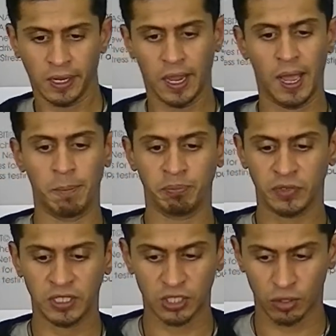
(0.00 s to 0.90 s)
Um,
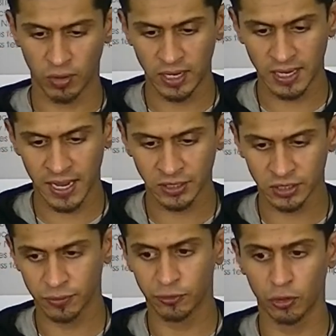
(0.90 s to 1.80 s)
it's a great
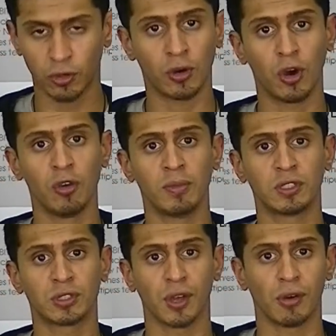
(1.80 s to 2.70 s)
NAS for home
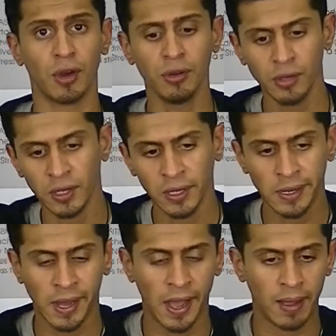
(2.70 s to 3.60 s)
in Soho.
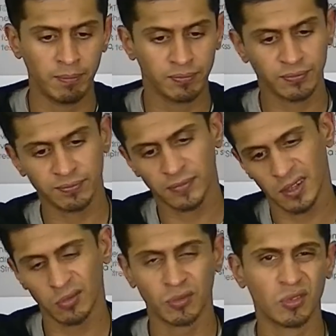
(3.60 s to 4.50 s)
Um,
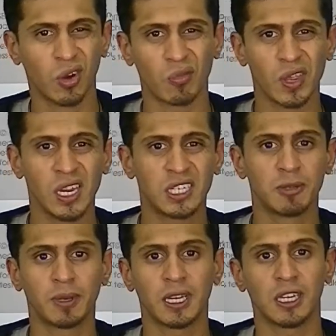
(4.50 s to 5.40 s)
not really
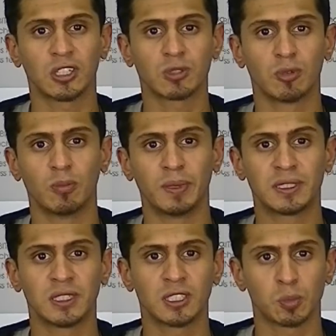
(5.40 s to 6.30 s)
typically a small
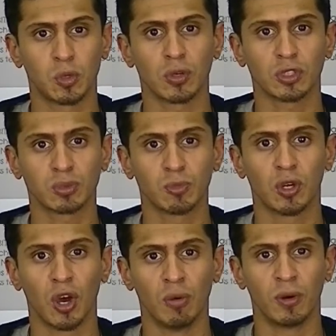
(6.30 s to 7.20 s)
business, more a
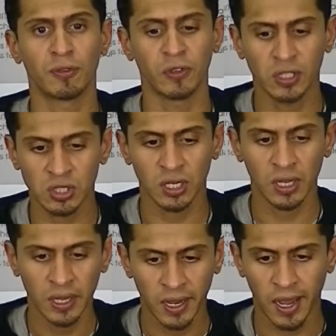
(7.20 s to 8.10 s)
small home office.
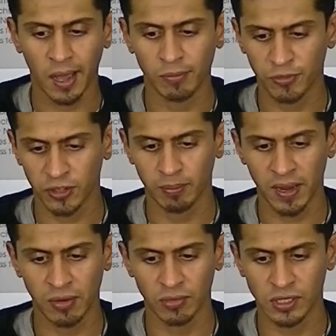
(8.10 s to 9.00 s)
Um, for the
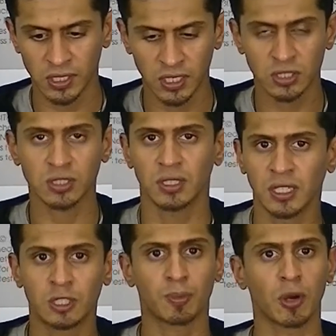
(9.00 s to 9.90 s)
main reason its
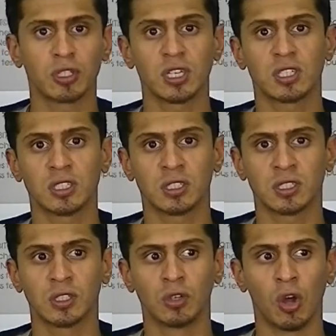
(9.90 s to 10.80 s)
its
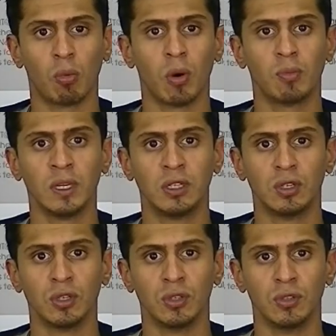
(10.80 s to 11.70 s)
process not what we
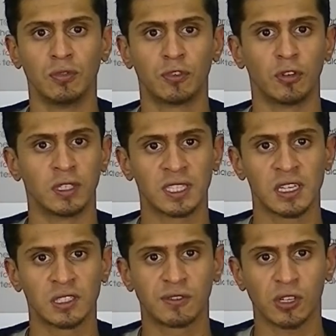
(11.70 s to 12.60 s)
do for
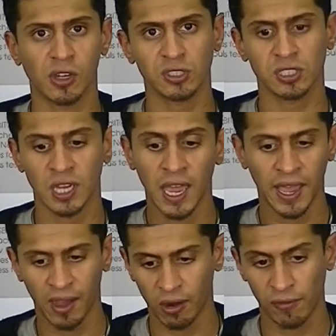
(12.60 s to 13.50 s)
intensive tasks.
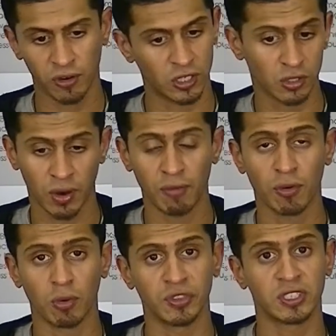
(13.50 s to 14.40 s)
However, it's great
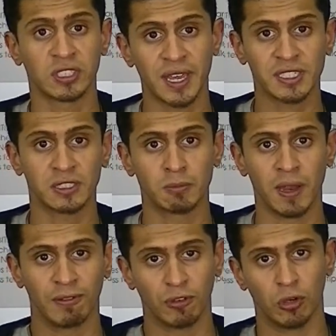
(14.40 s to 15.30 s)
for what this NAS is
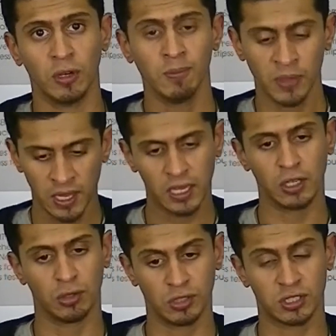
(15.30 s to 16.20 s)
meant for.
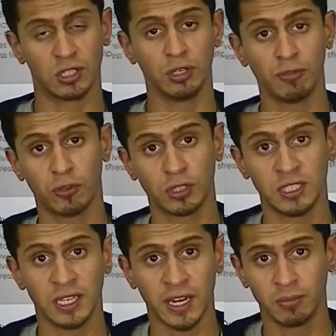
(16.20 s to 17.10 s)
It uses the new
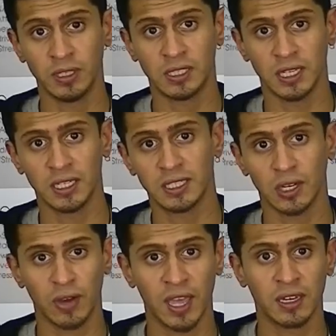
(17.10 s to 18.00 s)
14 nanometer
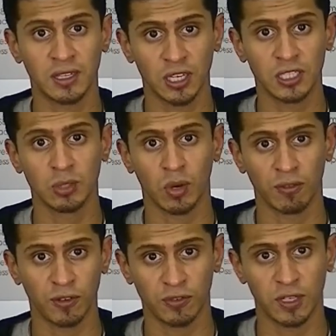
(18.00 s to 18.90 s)
Intel
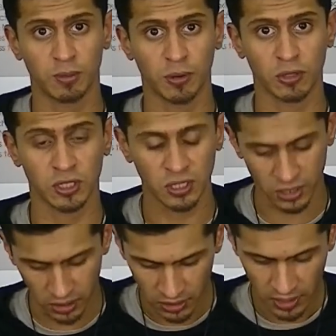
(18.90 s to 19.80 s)
N3150
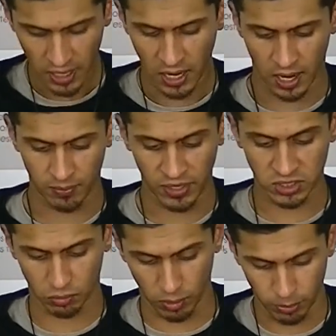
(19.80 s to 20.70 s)
processor. Um,
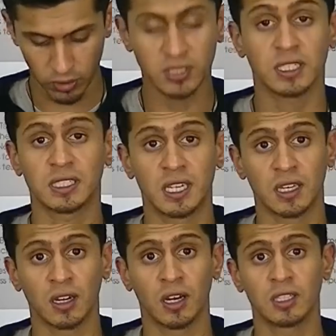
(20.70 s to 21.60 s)
that's at 1.6
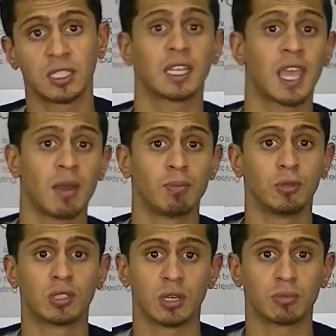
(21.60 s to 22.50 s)
gigahertz. It can
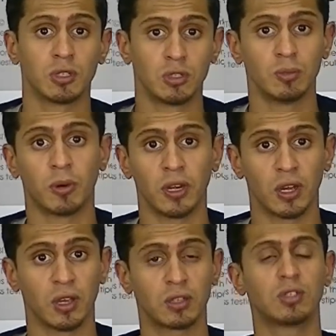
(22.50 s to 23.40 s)
boost up to
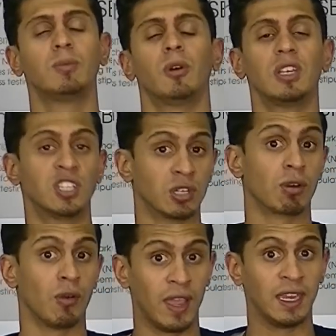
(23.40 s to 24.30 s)

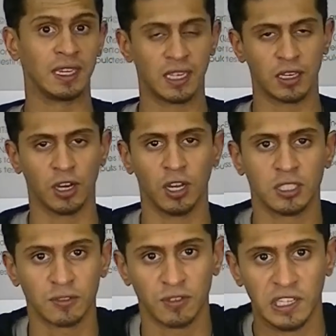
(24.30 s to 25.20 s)
2.08
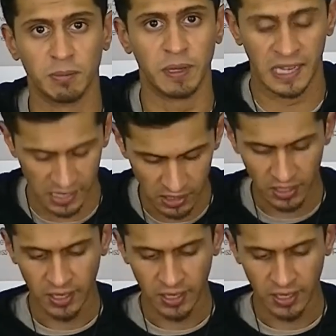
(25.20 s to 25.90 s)
gigahertz if need be.